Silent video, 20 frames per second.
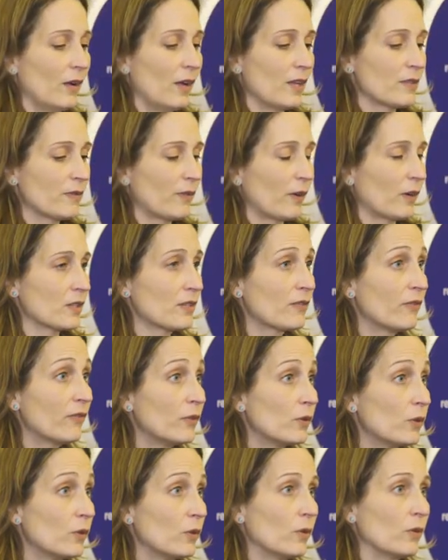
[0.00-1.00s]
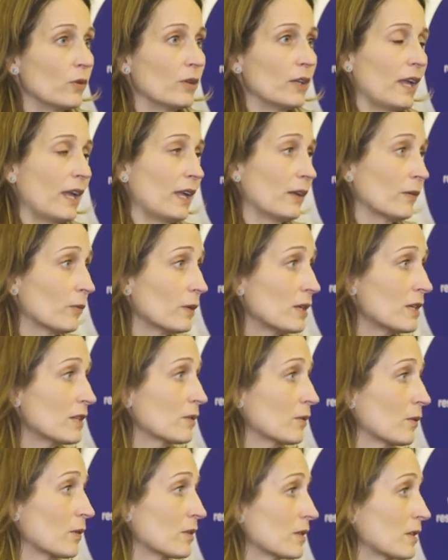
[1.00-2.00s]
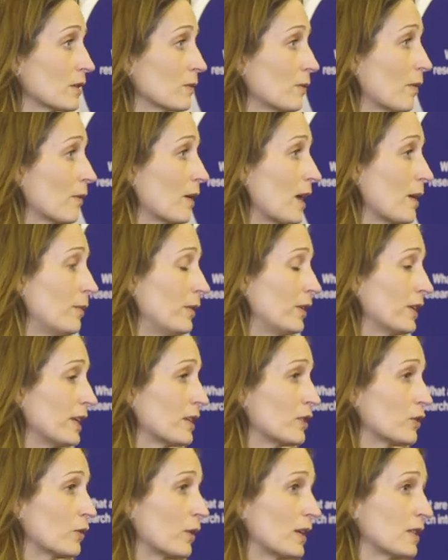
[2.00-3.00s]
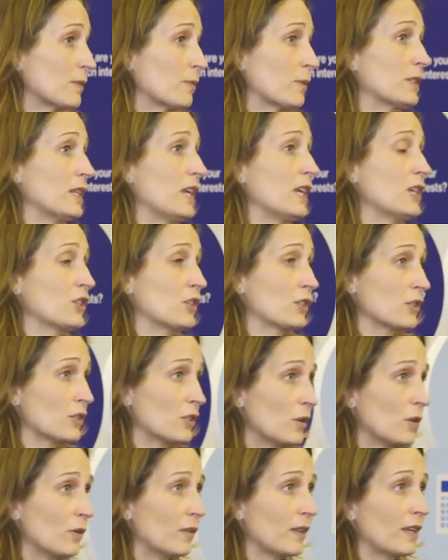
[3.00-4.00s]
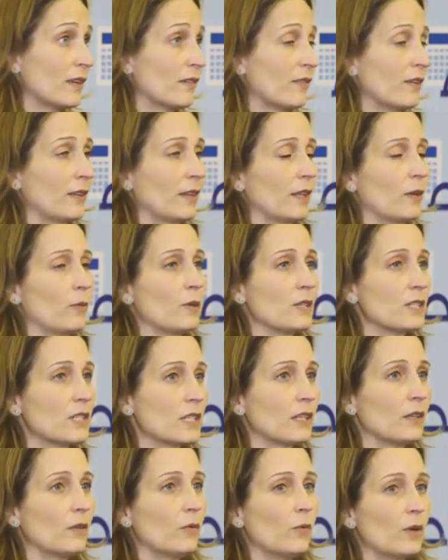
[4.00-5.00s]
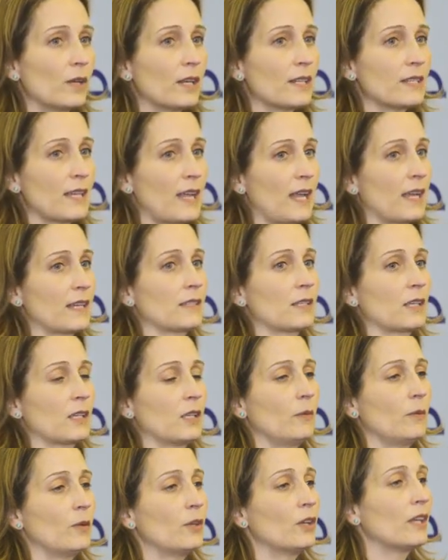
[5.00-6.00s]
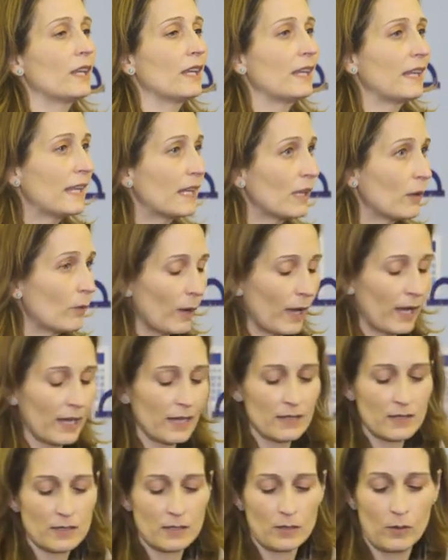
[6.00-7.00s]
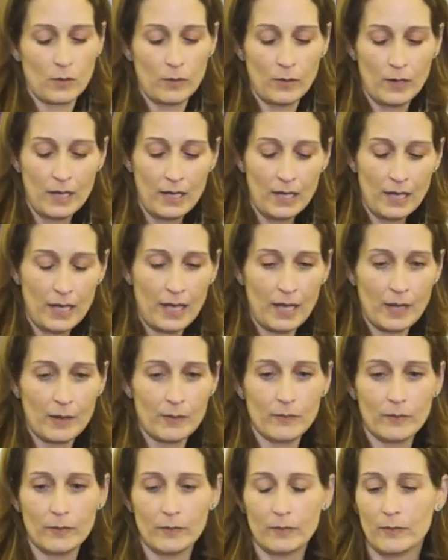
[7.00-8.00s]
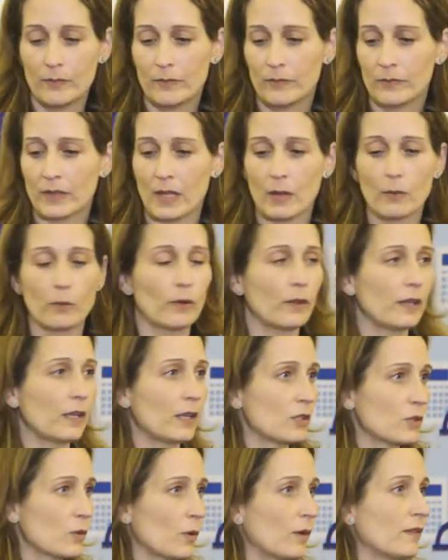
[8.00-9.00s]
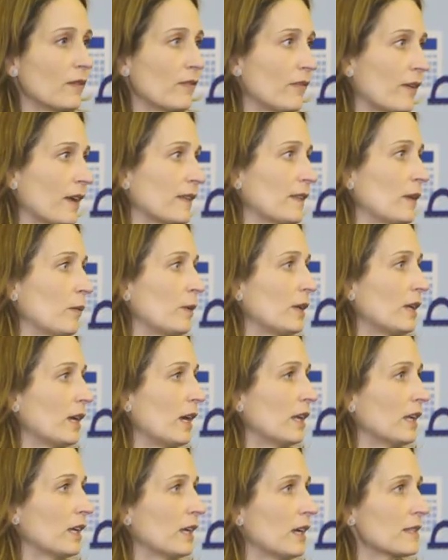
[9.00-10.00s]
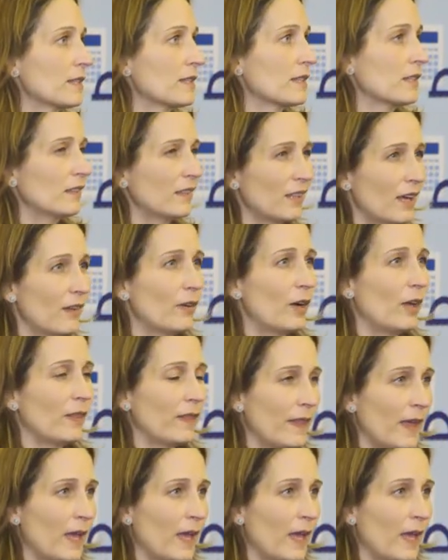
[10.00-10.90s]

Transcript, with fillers: as far as food and resources, we were able to get transportation to the event. Like, we didn't want to tax the community in any way. So um, they really enjoyed the fact that we kind of got to love on